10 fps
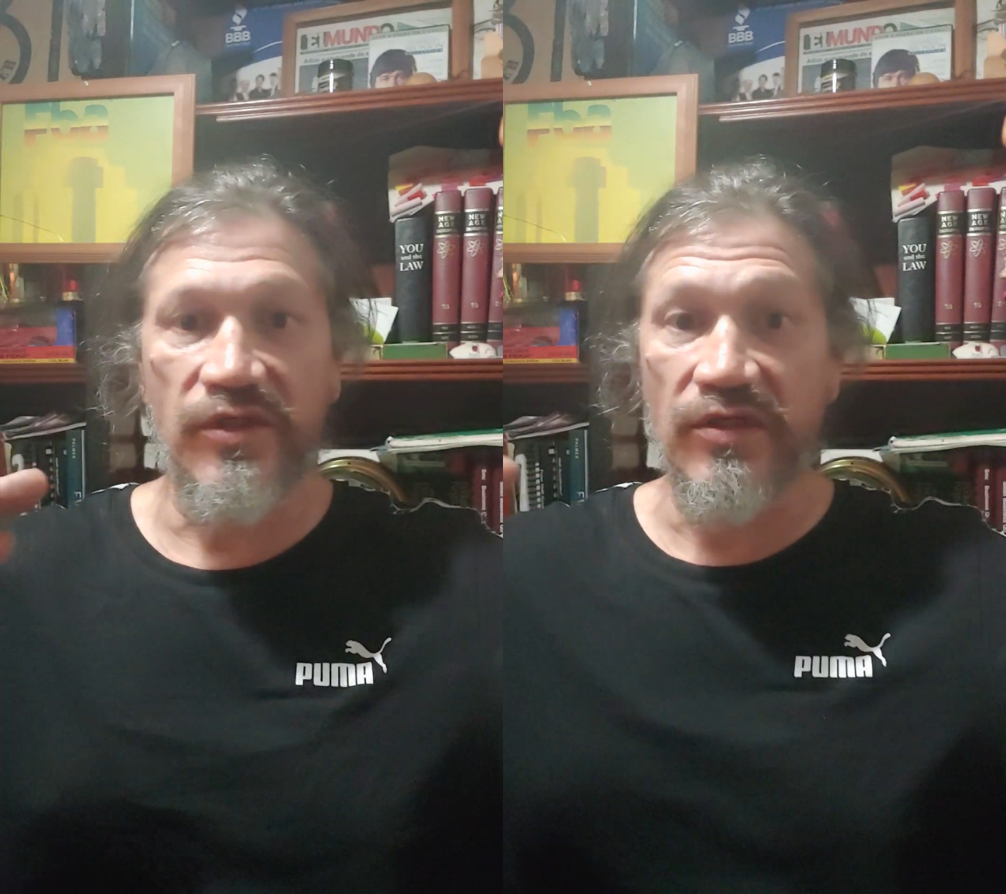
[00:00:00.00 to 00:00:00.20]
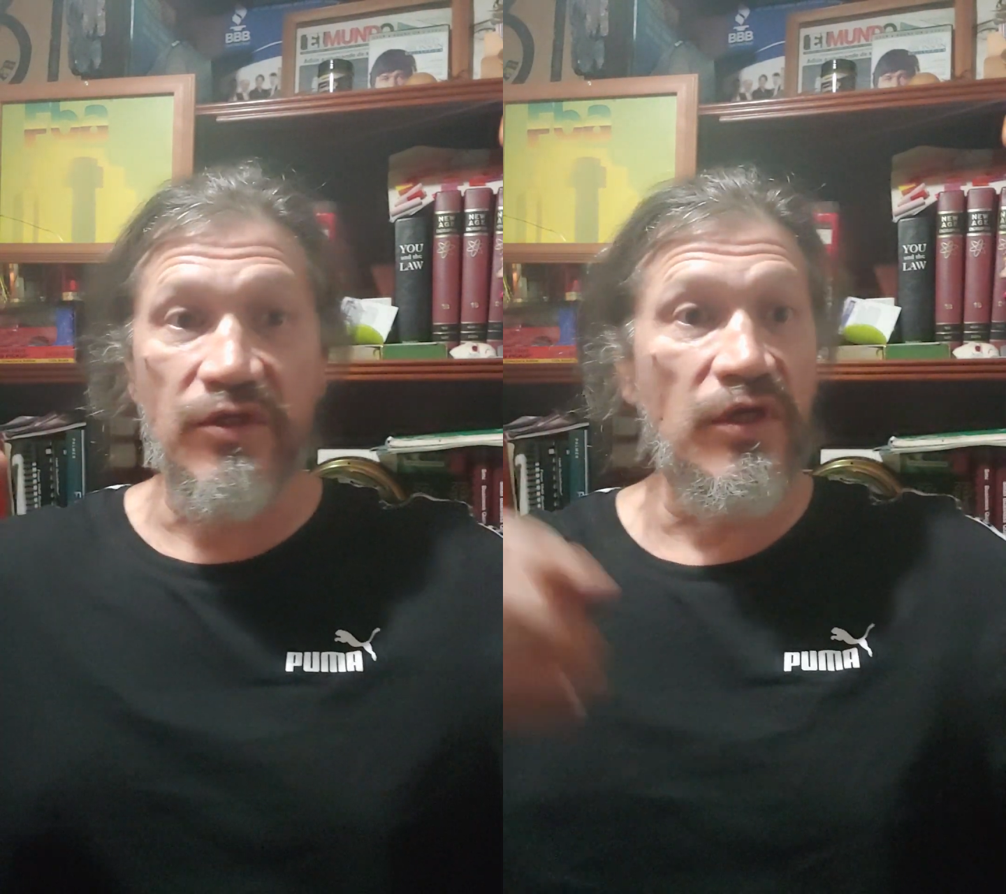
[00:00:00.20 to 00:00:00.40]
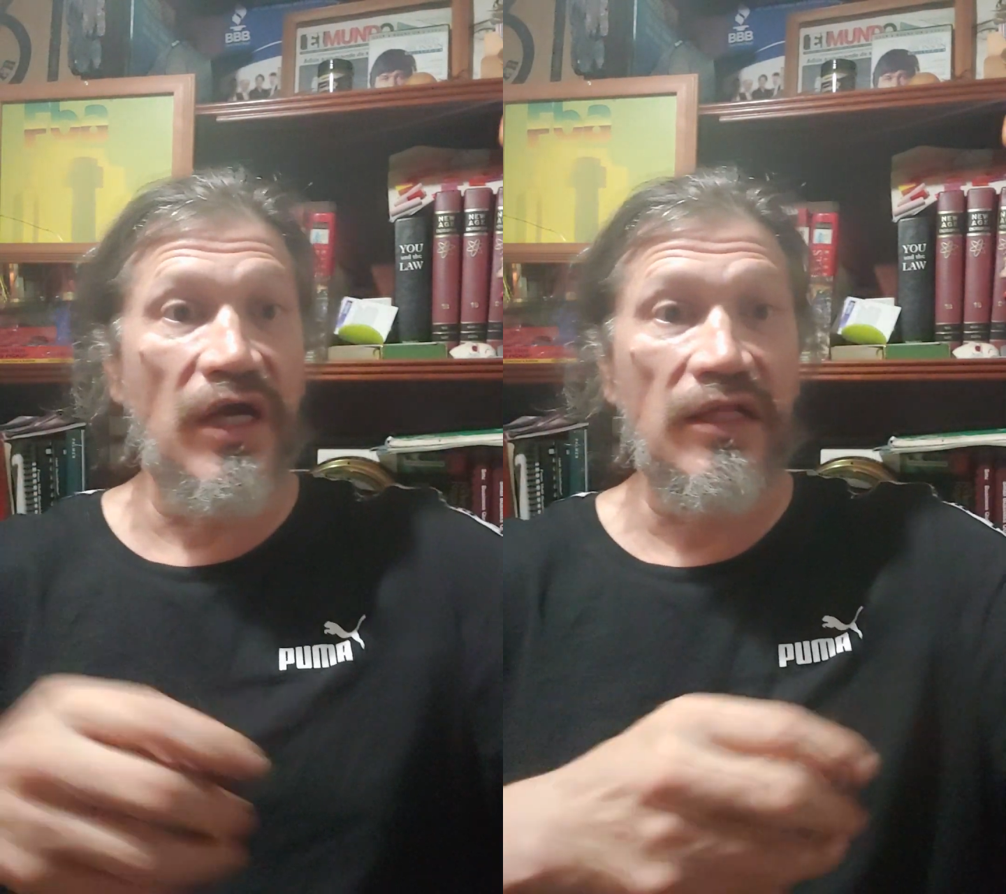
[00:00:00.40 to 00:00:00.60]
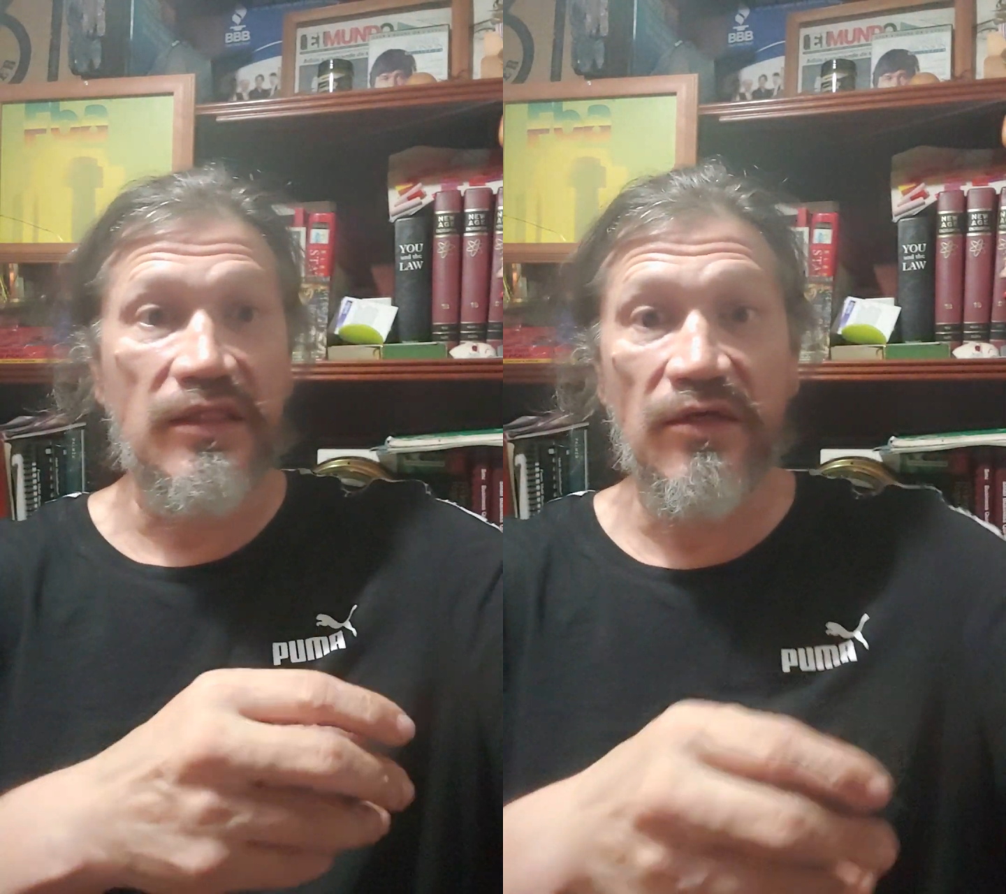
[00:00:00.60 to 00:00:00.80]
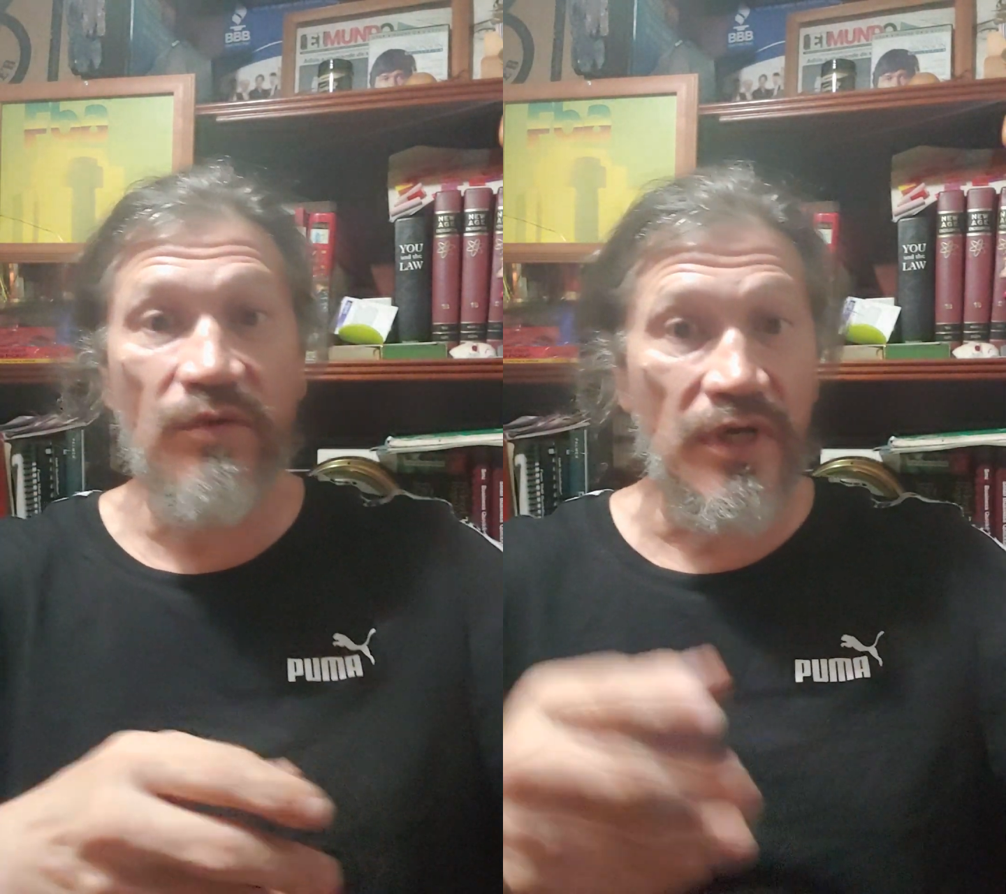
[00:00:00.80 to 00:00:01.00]
just, you got
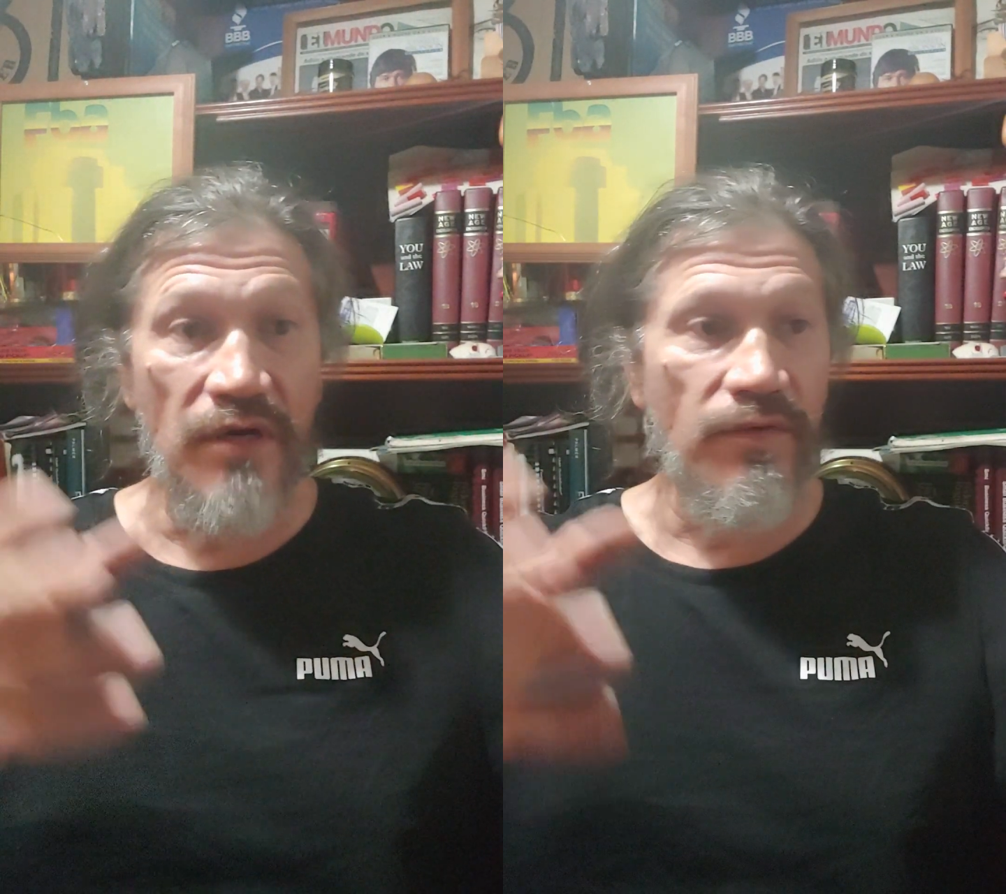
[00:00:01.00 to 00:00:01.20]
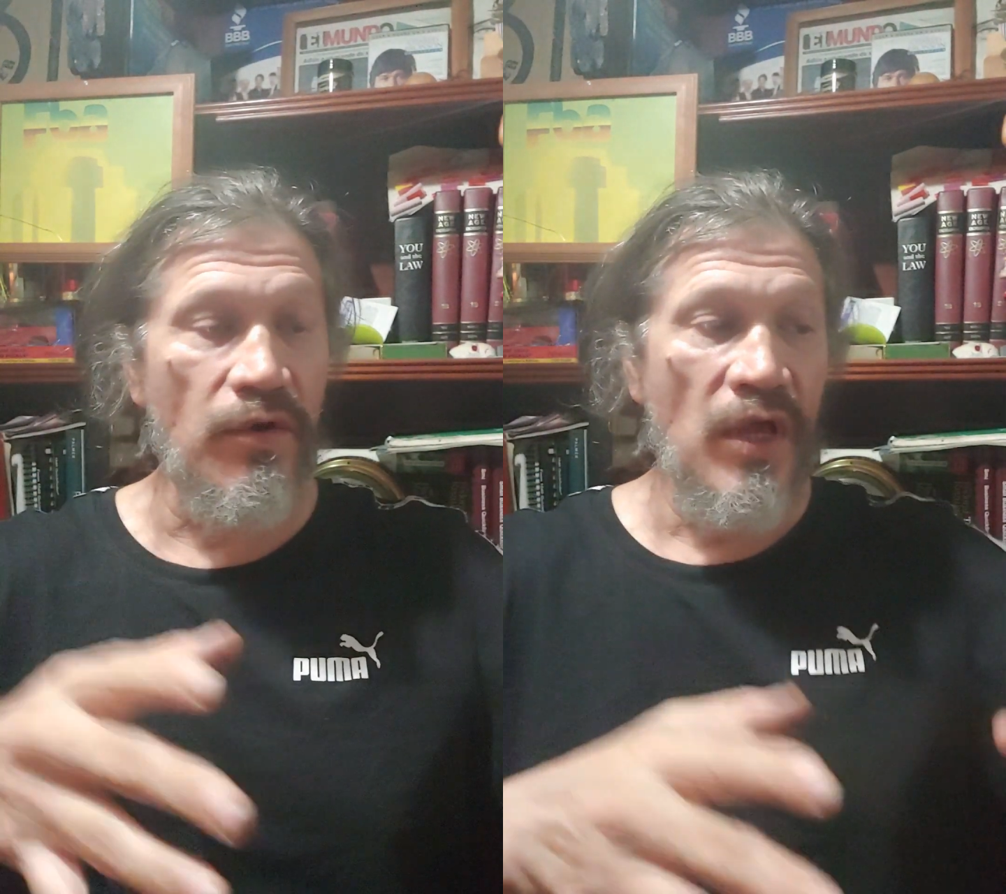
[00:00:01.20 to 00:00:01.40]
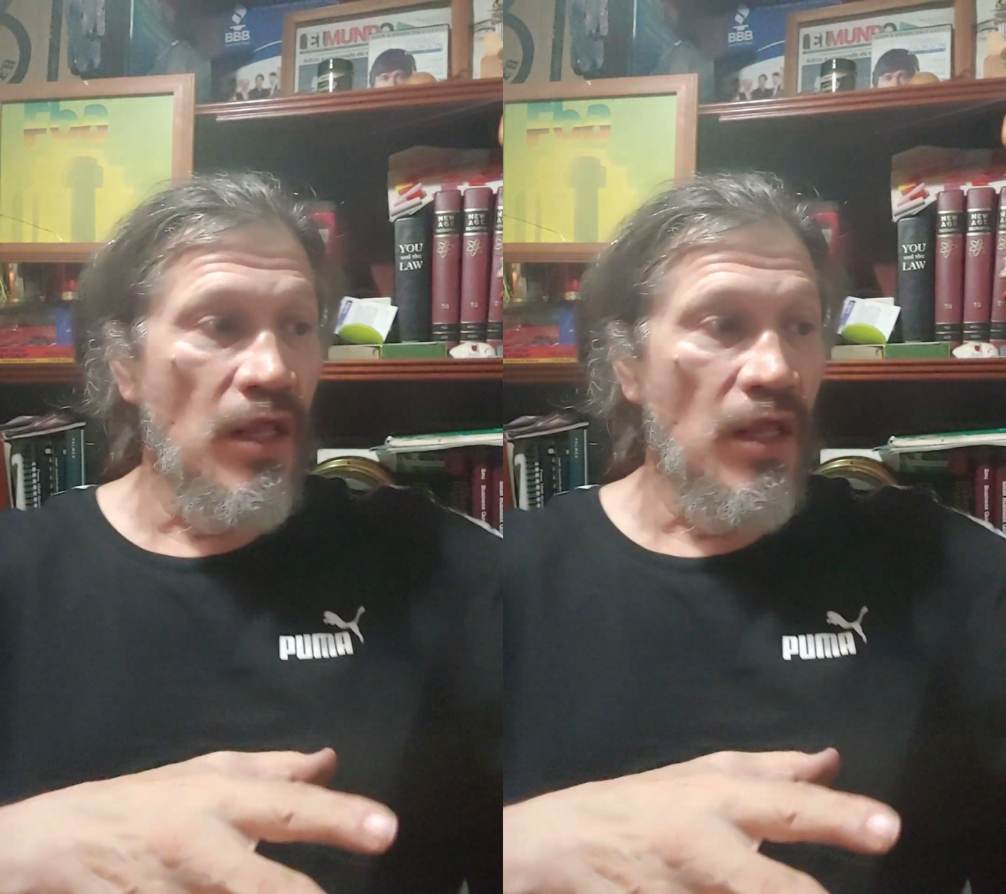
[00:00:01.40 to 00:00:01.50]
there, whatever.